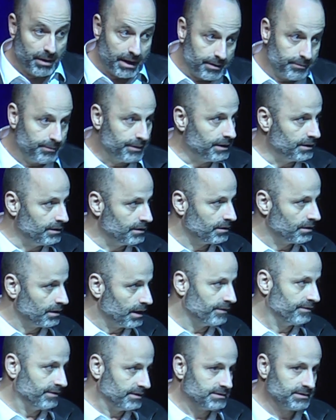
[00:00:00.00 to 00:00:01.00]

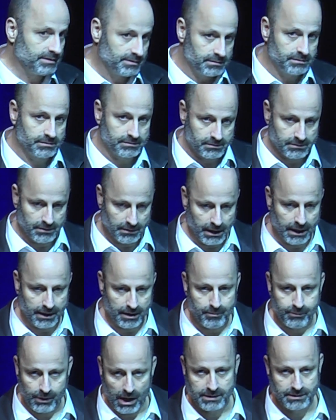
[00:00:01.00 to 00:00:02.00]
maybe, and this is
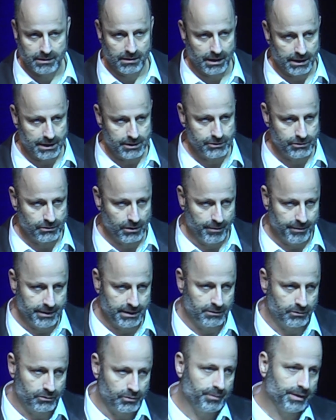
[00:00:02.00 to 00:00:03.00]
like a practical
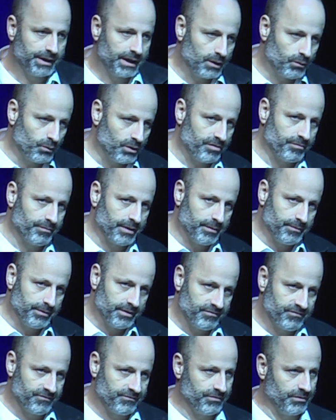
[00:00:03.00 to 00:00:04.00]
issue, I mean, to begin with,
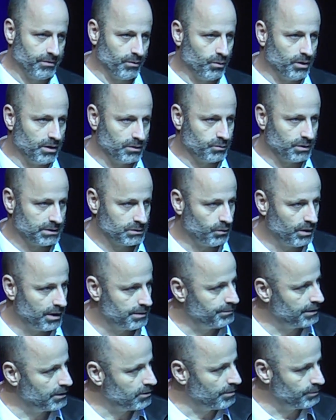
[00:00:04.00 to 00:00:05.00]
maybe if the world
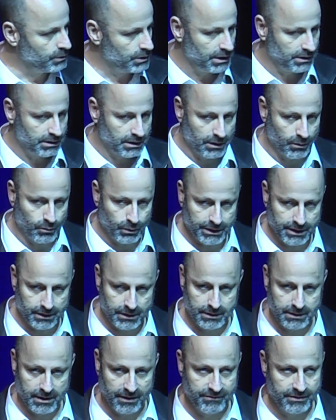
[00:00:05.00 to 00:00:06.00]
was one big community,
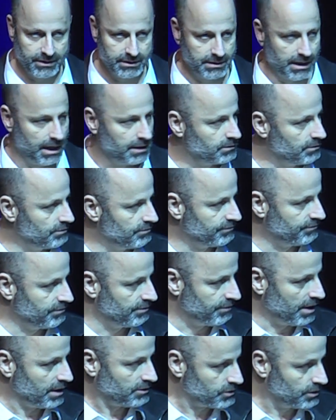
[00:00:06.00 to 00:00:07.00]
we didn't have this kind
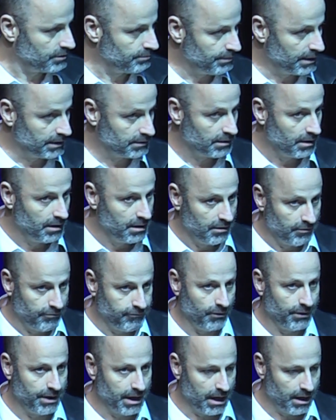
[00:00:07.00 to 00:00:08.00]
of fraction, but
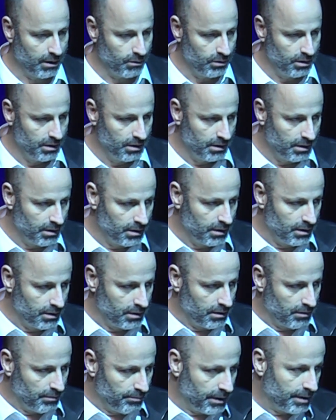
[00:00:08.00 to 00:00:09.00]
for now,
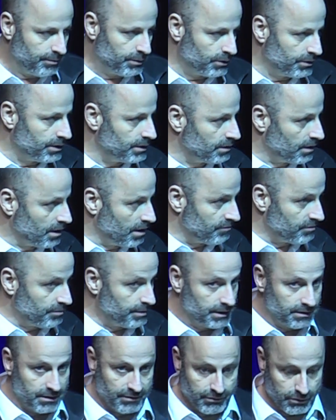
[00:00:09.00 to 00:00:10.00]
maybe you need a
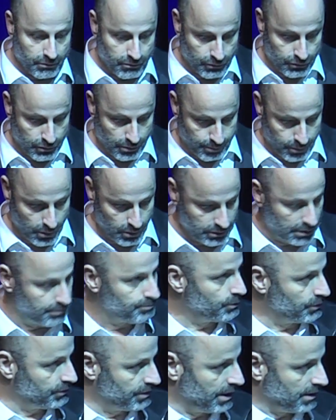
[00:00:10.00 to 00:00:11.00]
government even to
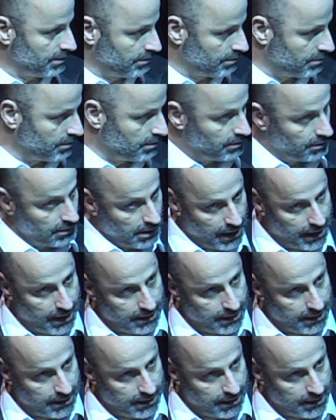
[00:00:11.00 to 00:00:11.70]
support and protect